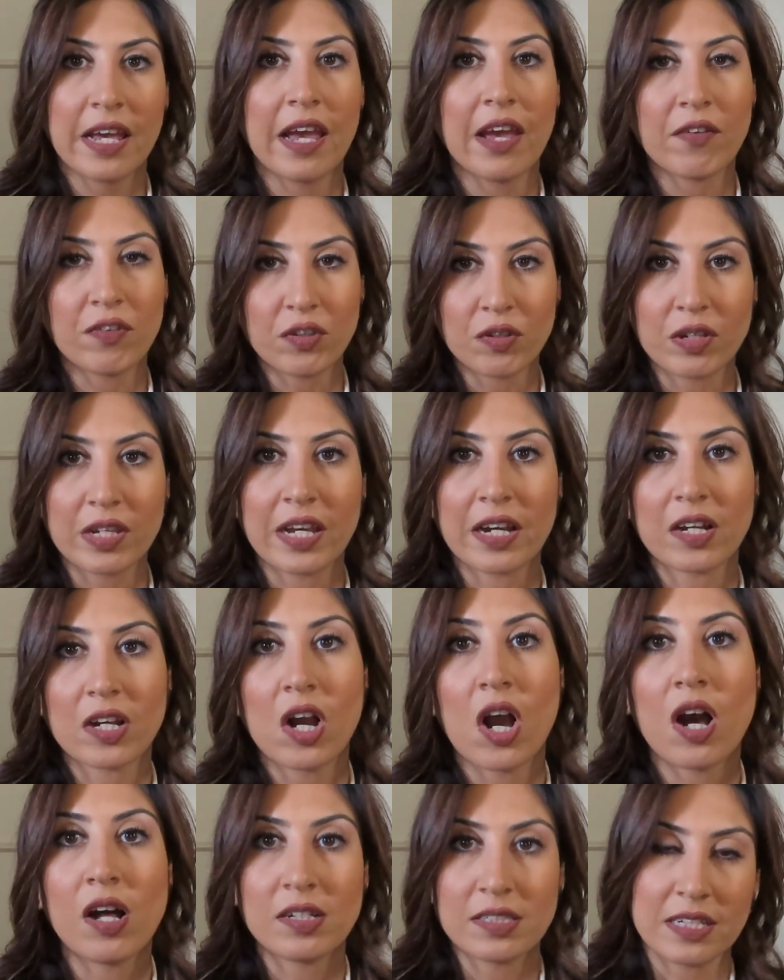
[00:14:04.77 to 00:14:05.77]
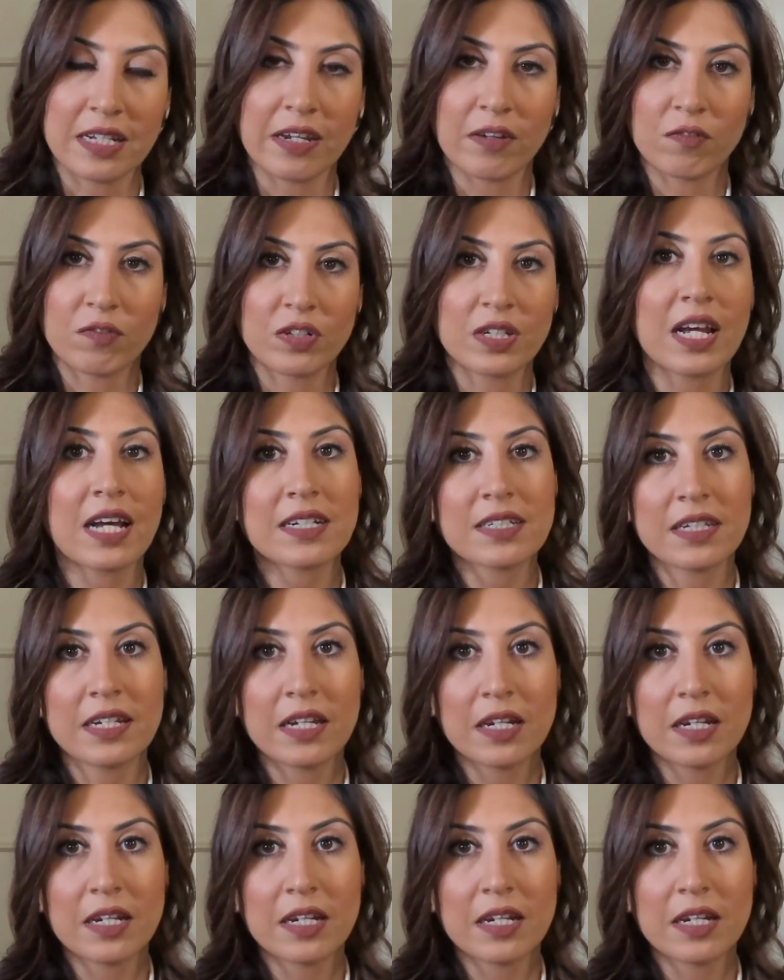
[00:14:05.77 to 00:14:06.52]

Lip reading: If you get called in for that